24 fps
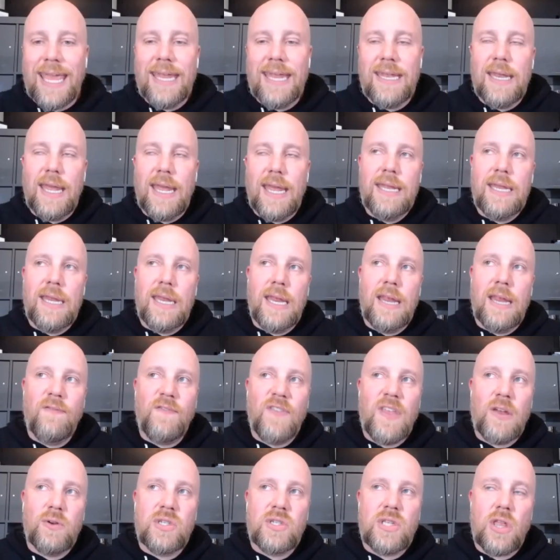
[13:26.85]
And if
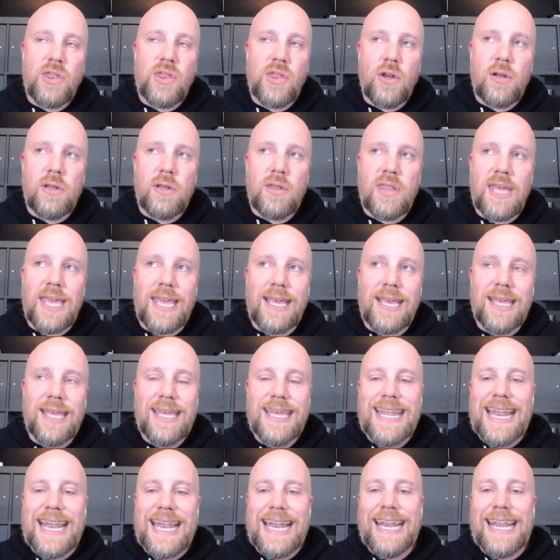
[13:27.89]
there was a third thing,
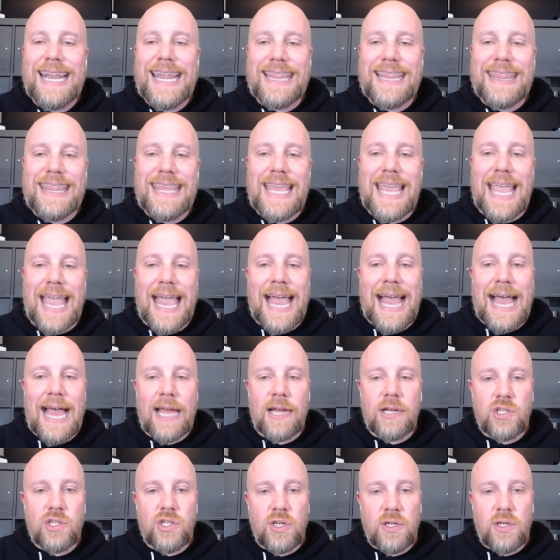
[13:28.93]
let the
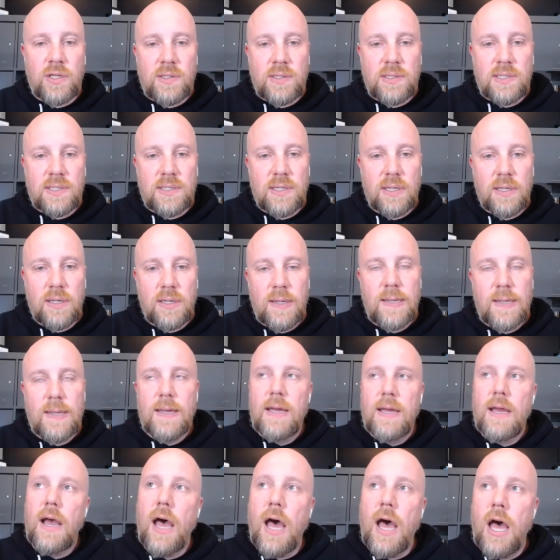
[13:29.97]
actions
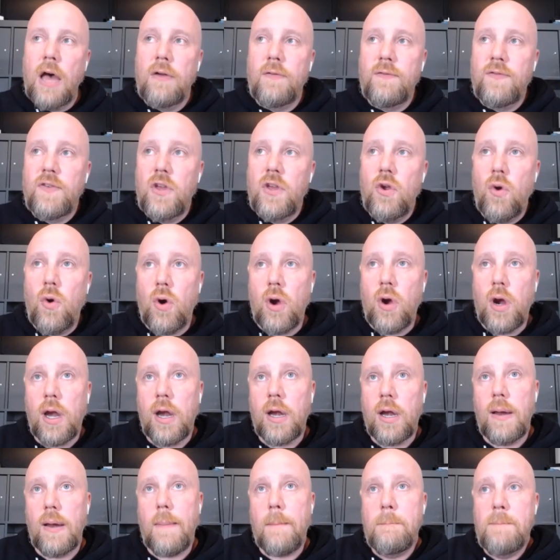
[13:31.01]
of
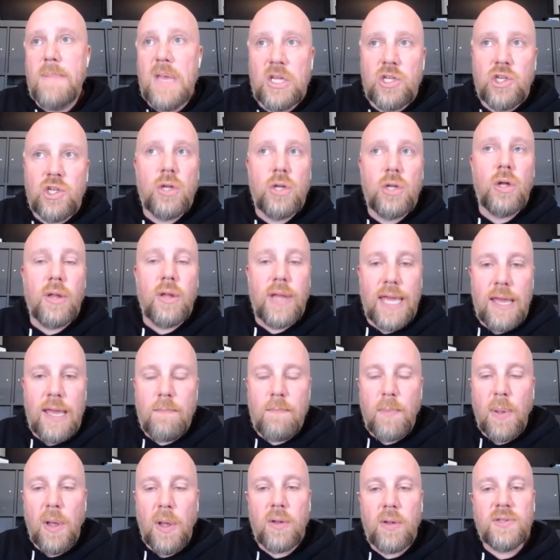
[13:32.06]
your missional
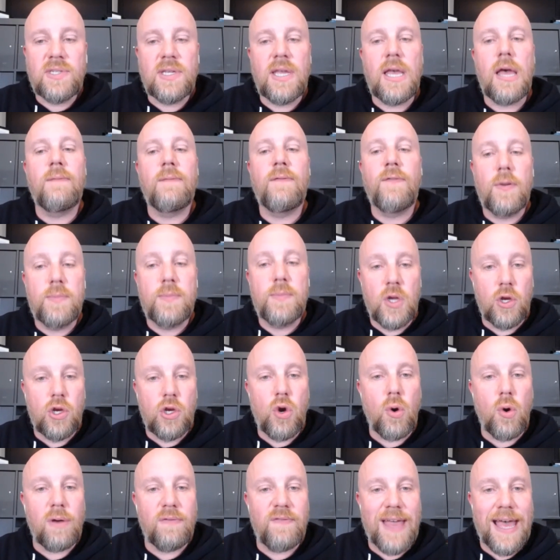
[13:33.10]
impulse come from your
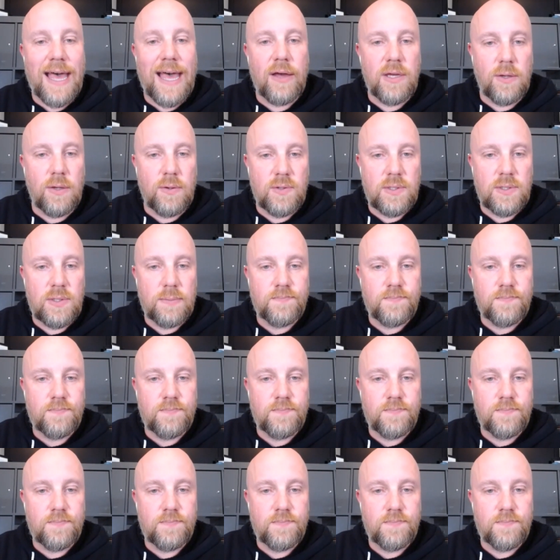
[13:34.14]
core values.